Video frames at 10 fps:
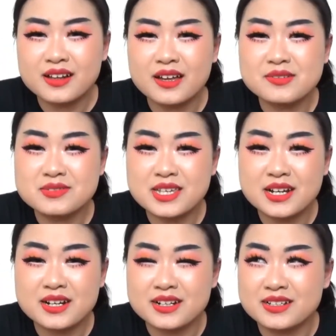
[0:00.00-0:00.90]
I'm
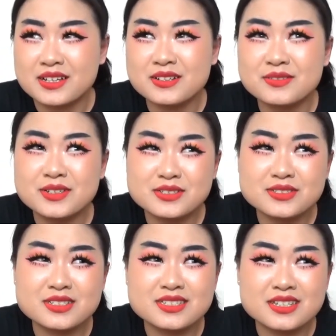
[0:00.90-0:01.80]
scared. I don't want to do
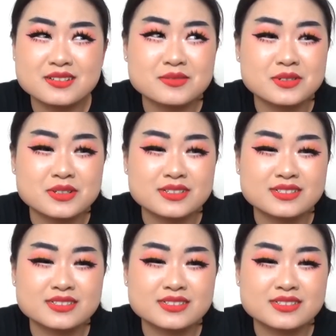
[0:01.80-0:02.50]
this anymore.